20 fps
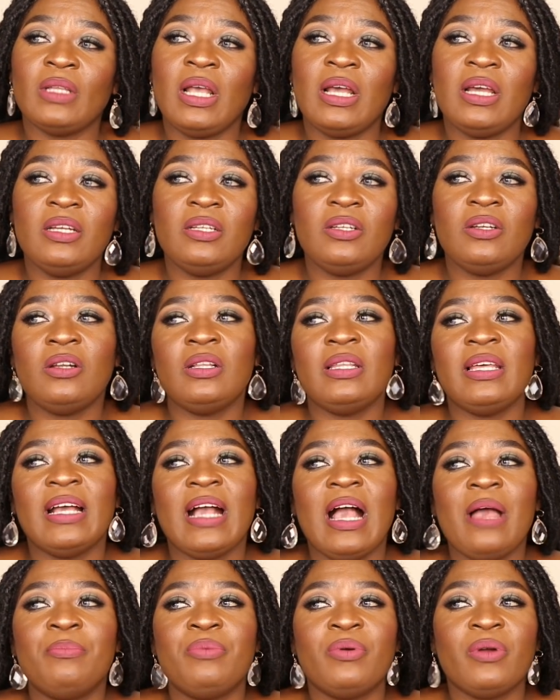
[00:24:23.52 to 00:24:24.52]
And like
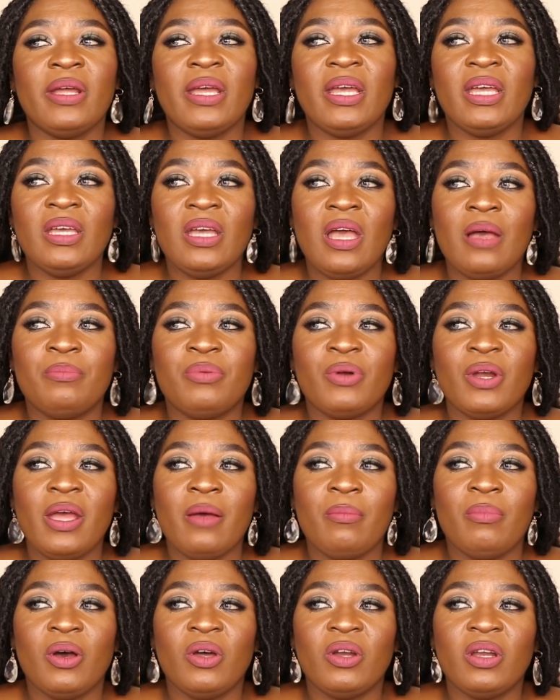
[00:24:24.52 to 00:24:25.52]
I pray
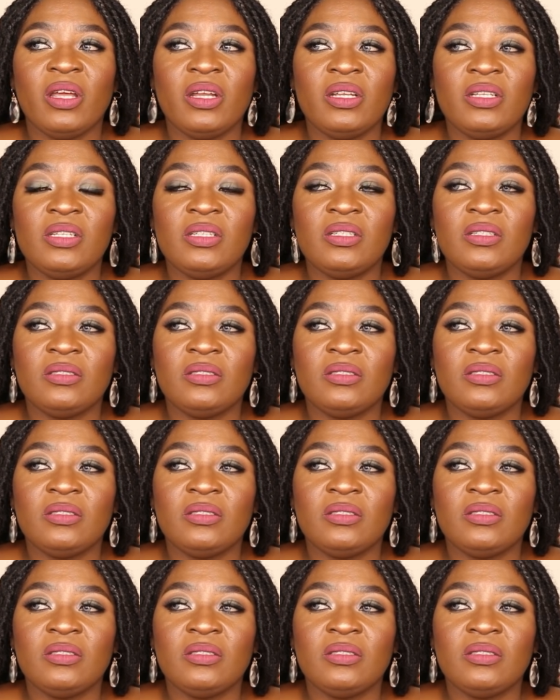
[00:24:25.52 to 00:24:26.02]
about it.